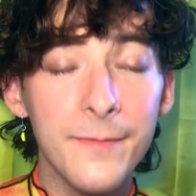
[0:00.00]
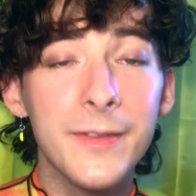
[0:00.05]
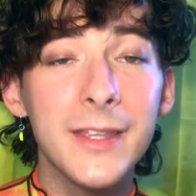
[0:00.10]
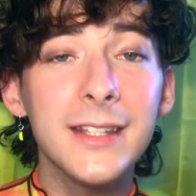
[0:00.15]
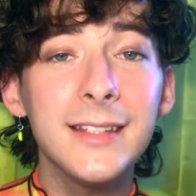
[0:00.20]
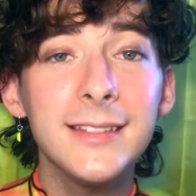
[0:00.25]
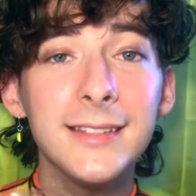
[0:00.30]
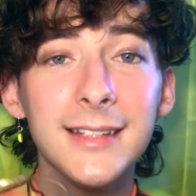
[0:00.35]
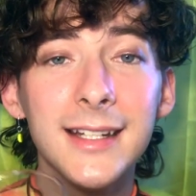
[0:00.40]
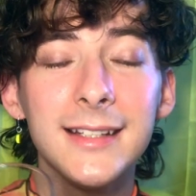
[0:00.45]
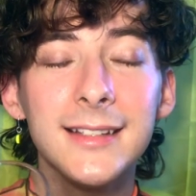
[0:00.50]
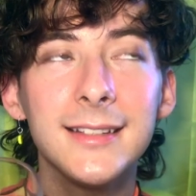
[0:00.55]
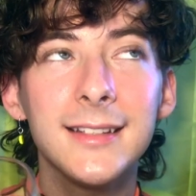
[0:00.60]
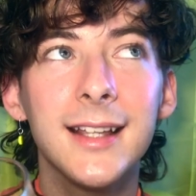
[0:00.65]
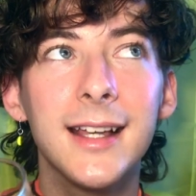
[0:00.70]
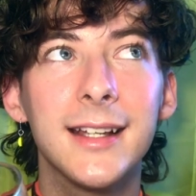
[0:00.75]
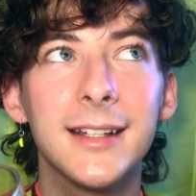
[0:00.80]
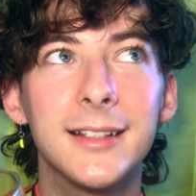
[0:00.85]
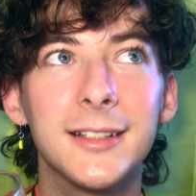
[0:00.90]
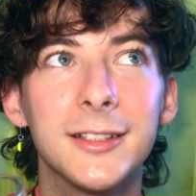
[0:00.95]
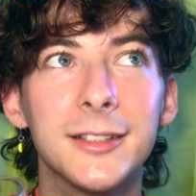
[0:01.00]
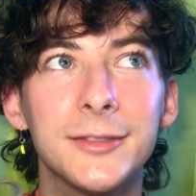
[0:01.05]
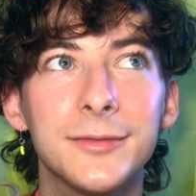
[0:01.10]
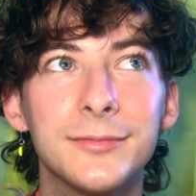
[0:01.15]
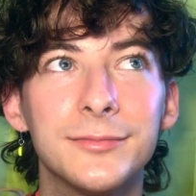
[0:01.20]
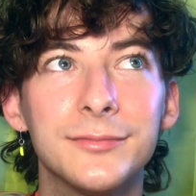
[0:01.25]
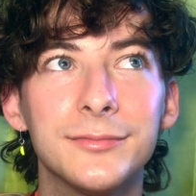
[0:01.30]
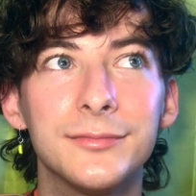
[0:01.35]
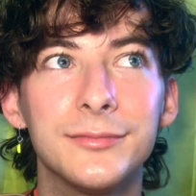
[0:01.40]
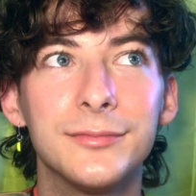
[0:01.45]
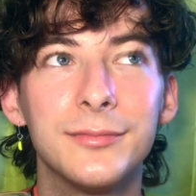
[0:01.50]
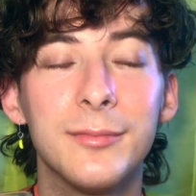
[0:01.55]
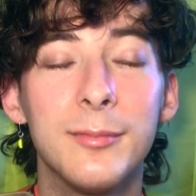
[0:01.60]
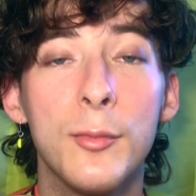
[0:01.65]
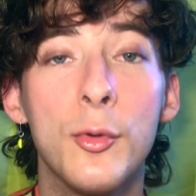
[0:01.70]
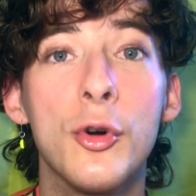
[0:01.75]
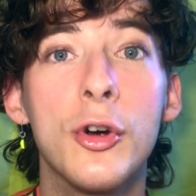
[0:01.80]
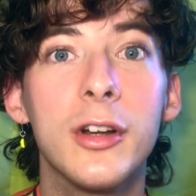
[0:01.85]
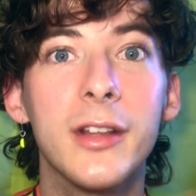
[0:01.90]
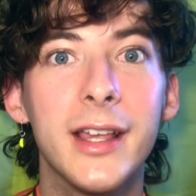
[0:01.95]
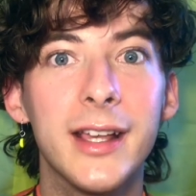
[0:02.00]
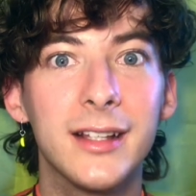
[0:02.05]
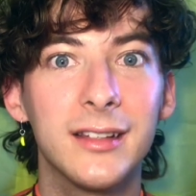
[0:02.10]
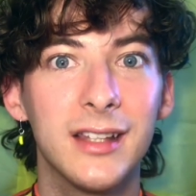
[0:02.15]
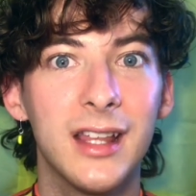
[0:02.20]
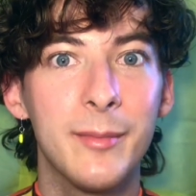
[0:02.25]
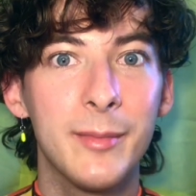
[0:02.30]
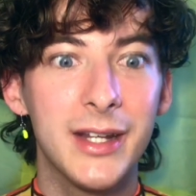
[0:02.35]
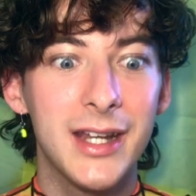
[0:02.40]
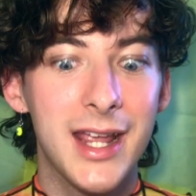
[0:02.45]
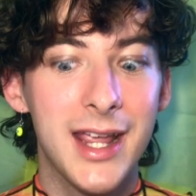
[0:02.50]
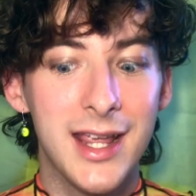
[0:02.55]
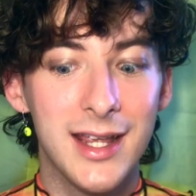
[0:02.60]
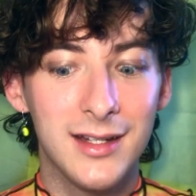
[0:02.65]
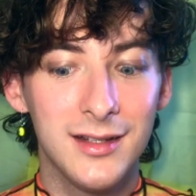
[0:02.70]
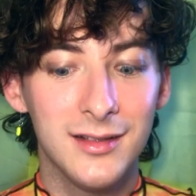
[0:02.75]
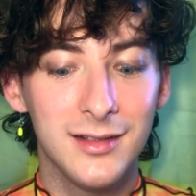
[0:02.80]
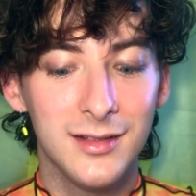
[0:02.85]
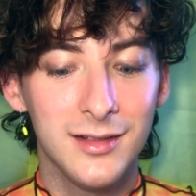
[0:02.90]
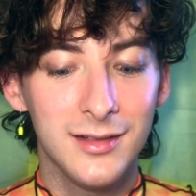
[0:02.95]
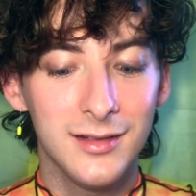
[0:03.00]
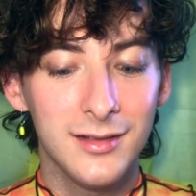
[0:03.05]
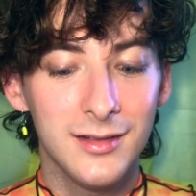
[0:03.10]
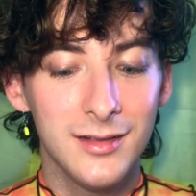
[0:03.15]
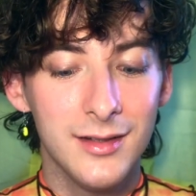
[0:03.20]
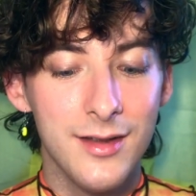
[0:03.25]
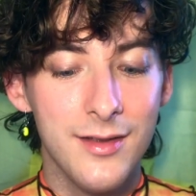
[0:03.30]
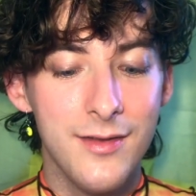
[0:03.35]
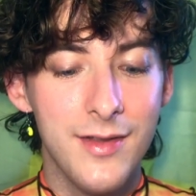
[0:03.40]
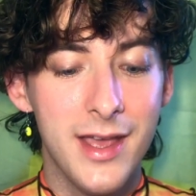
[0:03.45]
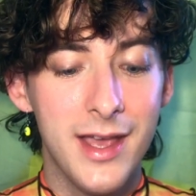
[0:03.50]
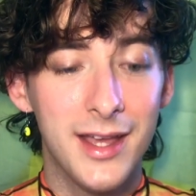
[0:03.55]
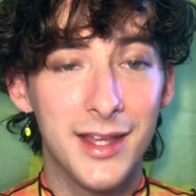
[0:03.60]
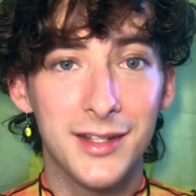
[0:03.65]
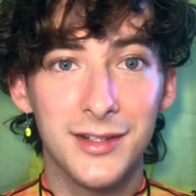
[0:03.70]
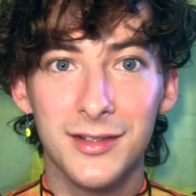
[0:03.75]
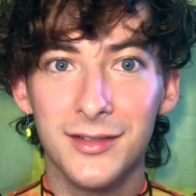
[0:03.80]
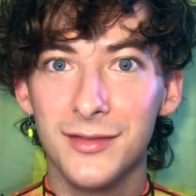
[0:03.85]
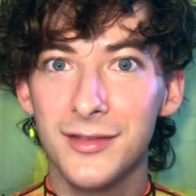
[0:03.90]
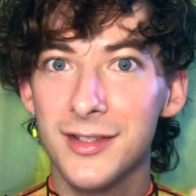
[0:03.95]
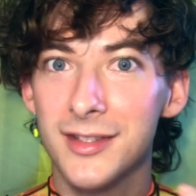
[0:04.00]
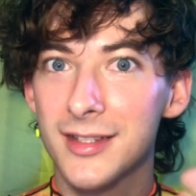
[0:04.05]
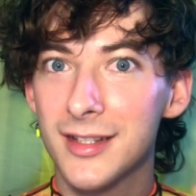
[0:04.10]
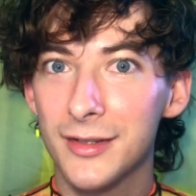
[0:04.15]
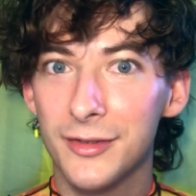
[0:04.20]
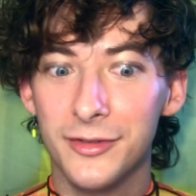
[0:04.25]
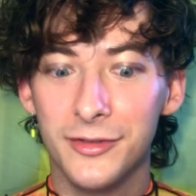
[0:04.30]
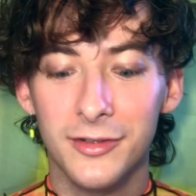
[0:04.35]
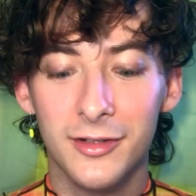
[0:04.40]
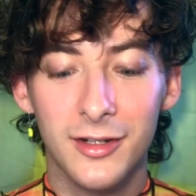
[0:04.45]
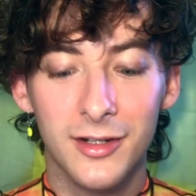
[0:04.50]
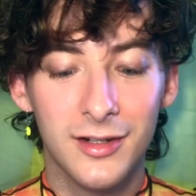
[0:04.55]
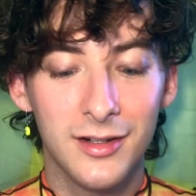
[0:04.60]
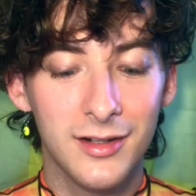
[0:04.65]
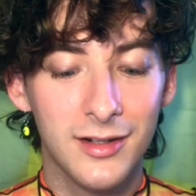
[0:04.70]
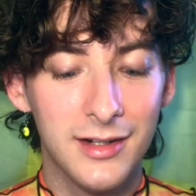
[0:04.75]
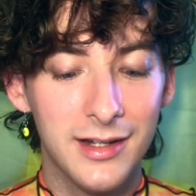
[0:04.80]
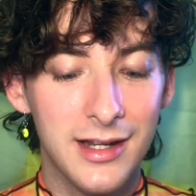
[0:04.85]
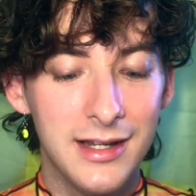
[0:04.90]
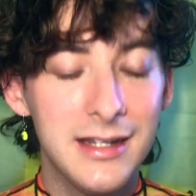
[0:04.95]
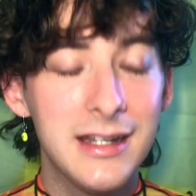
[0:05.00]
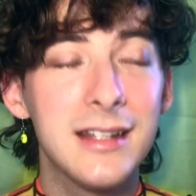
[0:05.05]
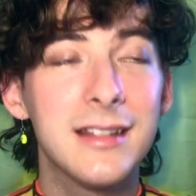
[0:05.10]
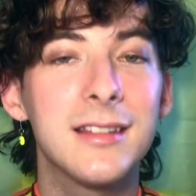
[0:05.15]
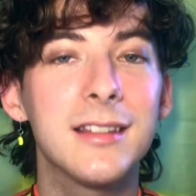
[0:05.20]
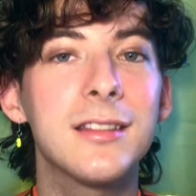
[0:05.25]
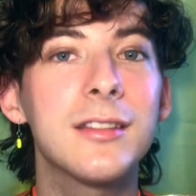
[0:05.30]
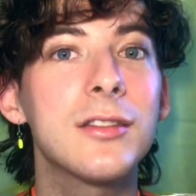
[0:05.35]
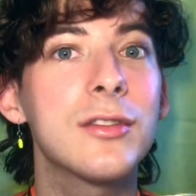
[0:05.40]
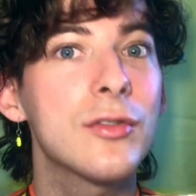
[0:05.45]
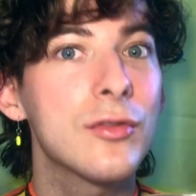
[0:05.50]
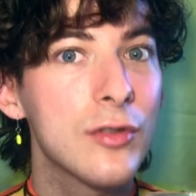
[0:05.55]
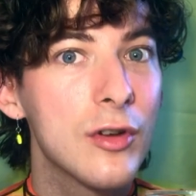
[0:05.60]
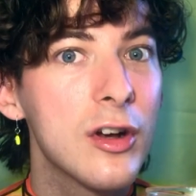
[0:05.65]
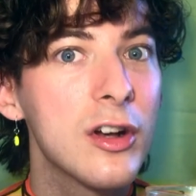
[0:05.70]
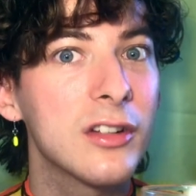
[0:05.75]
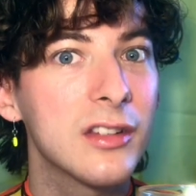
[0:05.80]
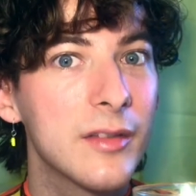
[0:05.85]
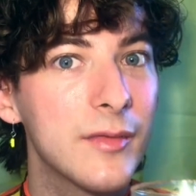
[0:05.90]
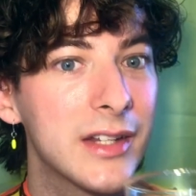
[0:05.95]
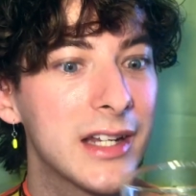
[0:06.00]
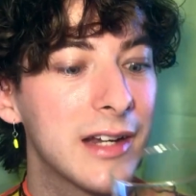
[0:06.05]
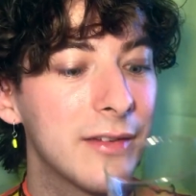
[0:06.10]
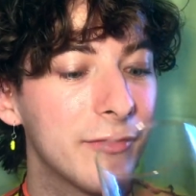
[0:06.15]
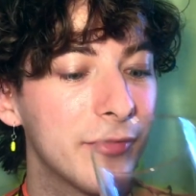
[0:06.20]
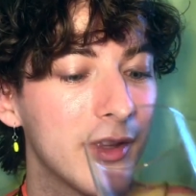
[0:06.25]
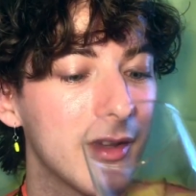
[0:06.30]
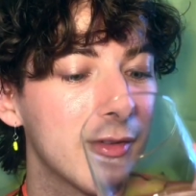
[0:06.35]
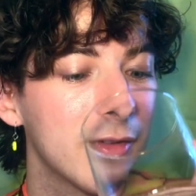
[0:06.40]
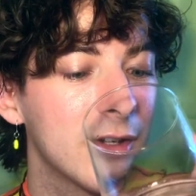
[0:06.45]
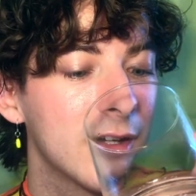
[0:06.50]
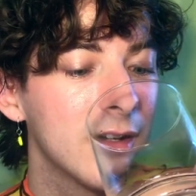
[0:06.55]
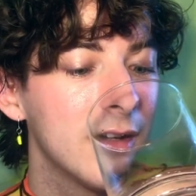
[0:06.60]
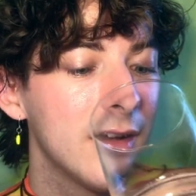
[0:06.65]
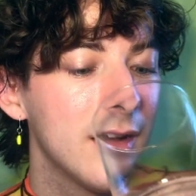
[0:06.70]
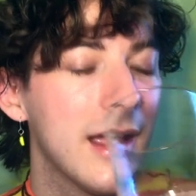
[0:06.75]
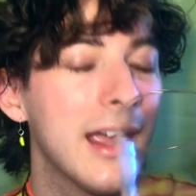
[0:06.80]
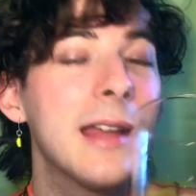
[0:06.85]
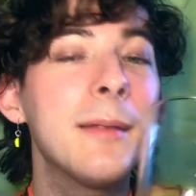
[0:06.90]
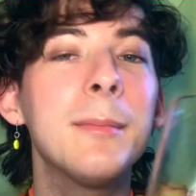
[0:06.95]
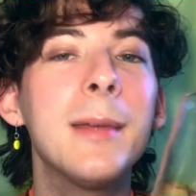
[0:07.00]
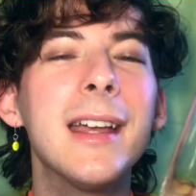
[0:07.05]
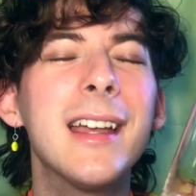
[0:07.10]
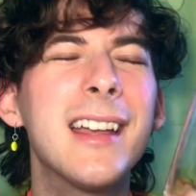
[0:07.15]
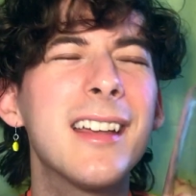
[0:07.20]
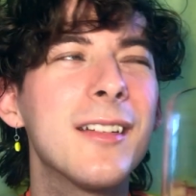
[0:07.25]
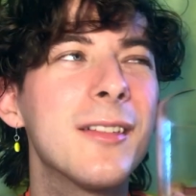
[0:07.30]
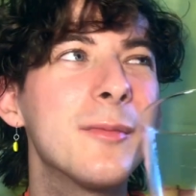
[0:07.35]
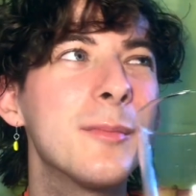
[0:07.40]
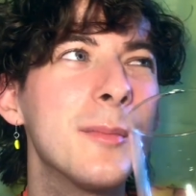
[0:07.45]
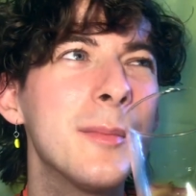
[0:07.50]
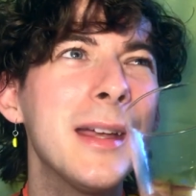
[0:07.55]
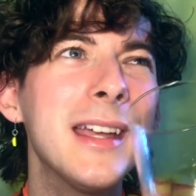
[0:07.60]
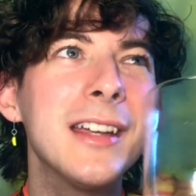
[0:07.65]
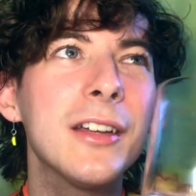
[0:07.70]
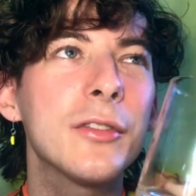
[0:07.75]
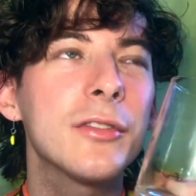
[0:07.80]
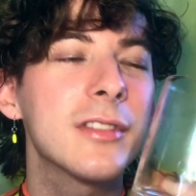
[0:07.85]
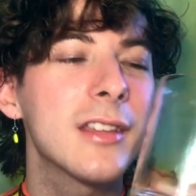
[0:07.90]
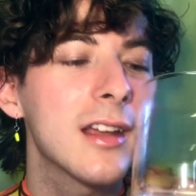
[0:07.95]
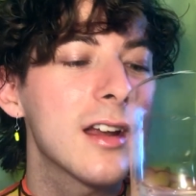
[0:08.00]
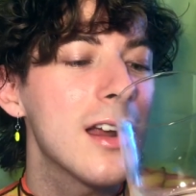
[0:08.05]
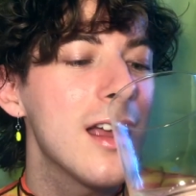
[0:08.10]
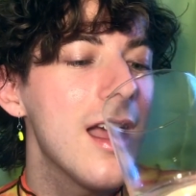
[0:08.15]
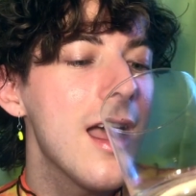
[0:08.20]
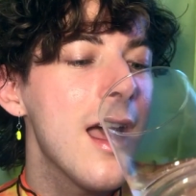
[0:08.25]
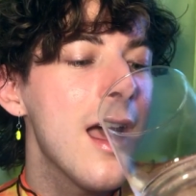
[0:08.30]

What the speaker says: this tastes like more like lemonade than seltzer, and it's a strong lemonade flavor. And mango's there.